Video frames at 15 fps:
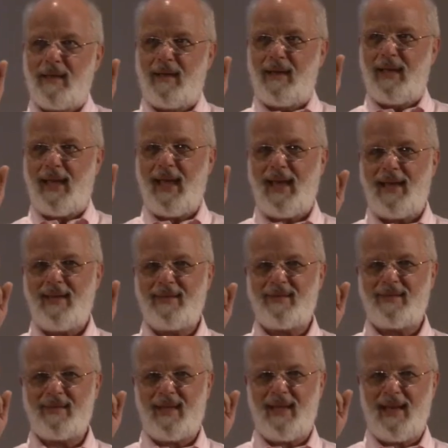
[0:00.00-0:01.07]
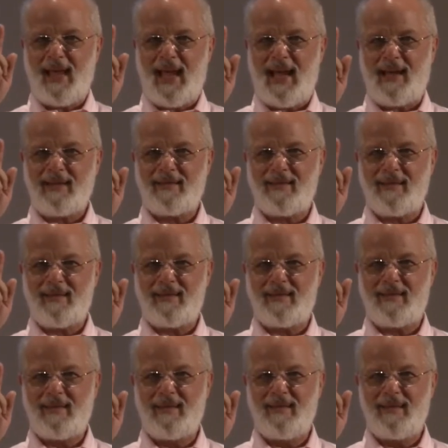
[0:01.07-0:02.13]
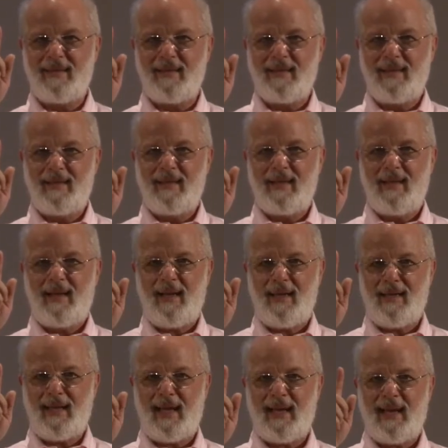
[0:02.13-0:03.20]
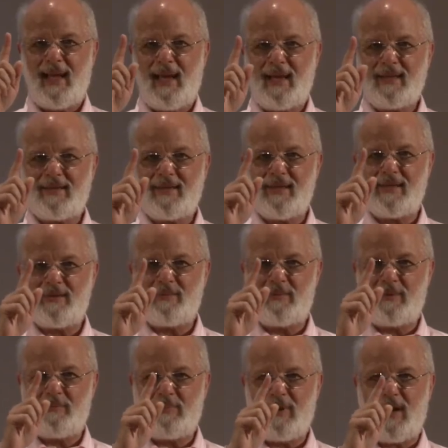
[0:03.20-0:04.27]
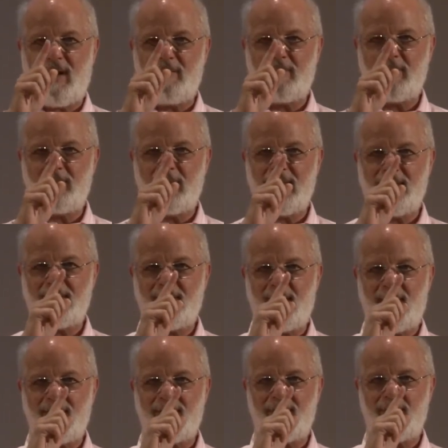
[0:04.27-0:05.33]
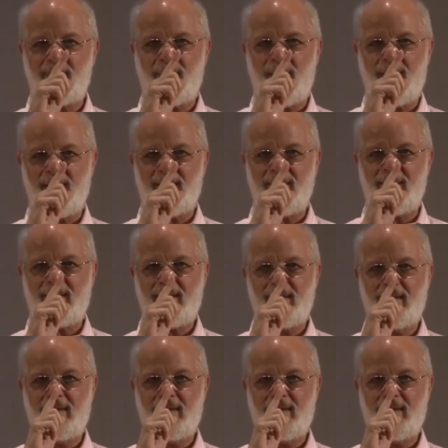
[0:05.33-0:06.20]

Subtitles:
It has an axis, and that axis will probably start to wander.